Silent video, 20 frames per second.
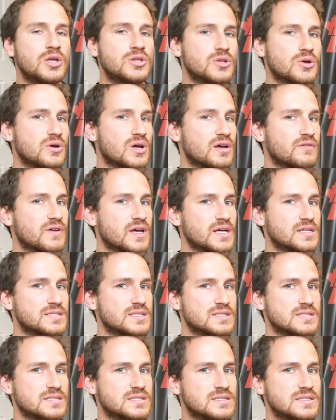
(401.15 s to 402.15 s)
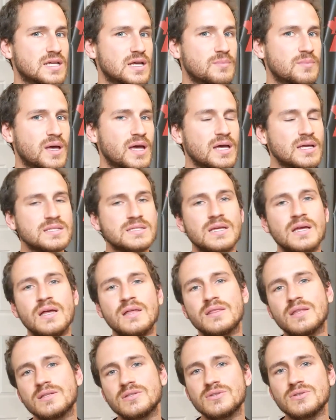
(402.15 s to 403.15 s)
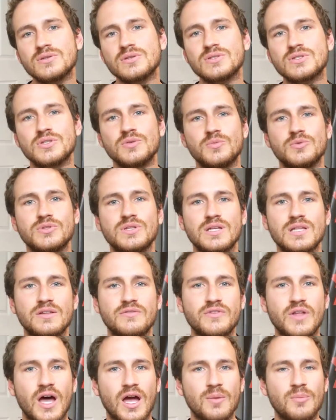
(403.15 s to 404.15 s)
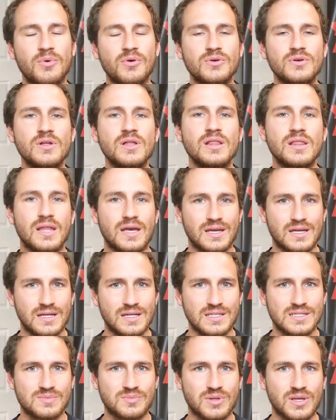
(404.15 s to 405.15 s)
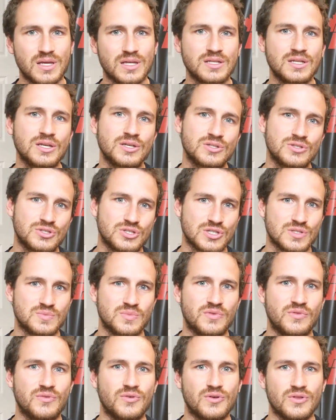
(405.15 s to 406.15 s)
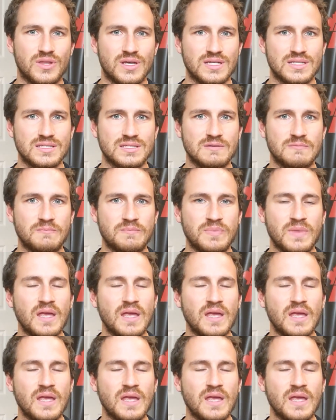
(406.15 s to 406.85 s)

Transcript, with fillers: Don't have access to sandbags? Then do the sumo deadlift high pull like I explained just before this.